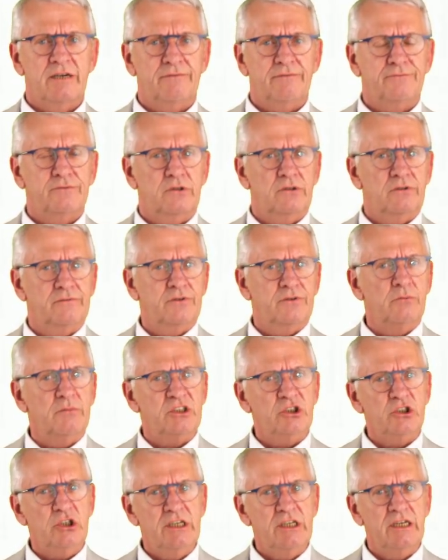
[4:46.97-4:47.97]
for
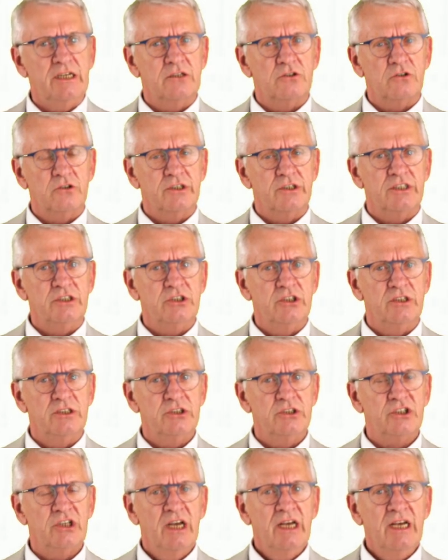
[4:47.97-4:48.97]
machining
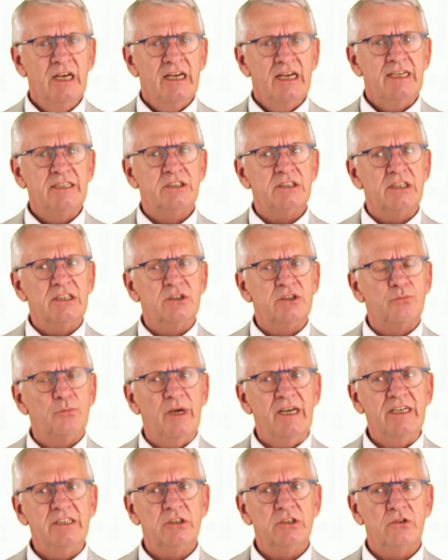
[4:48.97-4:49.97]
conditions, is
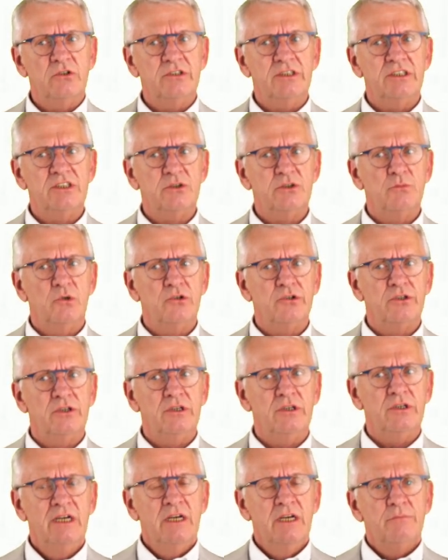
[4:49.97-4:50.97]
based on this
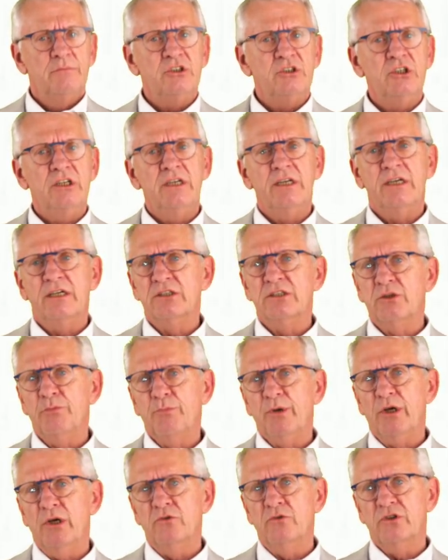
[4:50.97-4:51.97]
model. Machining is a
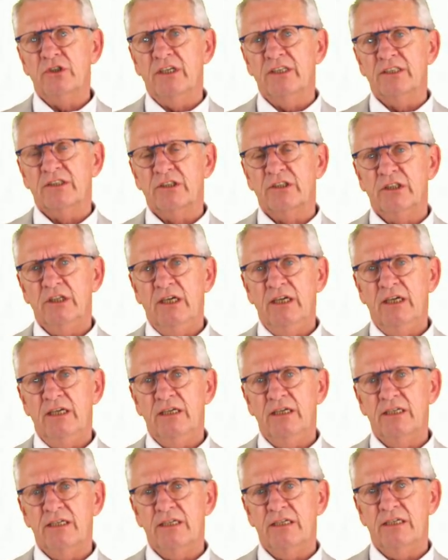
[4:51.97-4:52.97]
process,
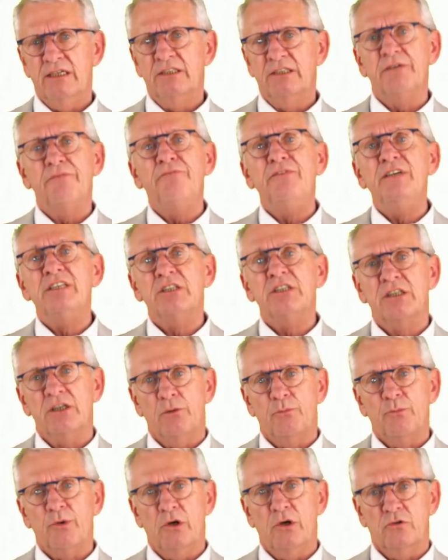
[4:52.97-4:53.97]
is a
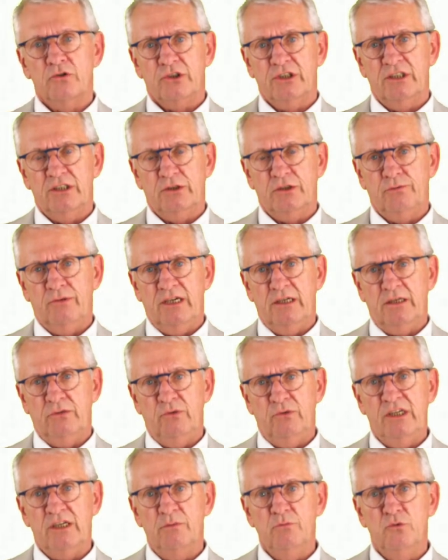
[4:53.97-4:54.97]
physical process where
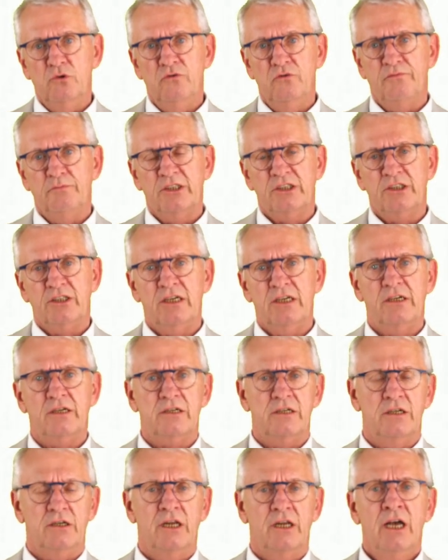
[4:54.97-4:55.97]
we remove
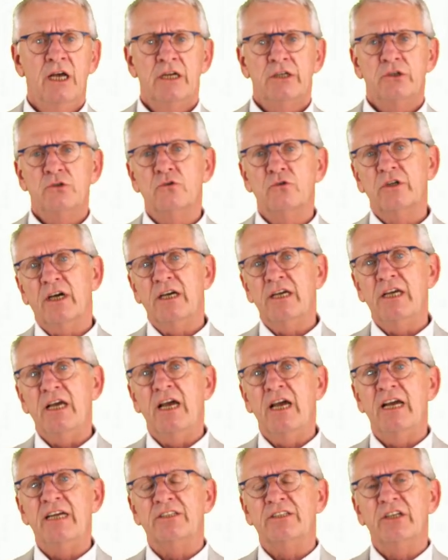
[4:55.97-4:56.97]
material to
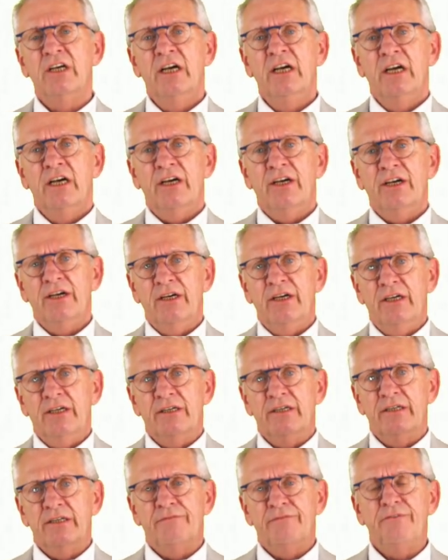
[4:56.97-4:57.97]
create
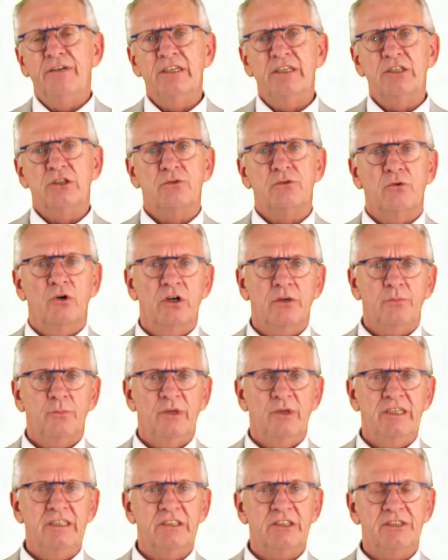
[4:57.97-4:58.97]
a finished
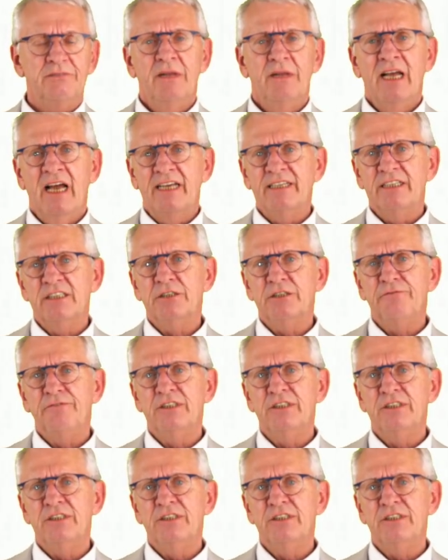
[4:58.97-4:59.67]
workpiece. And this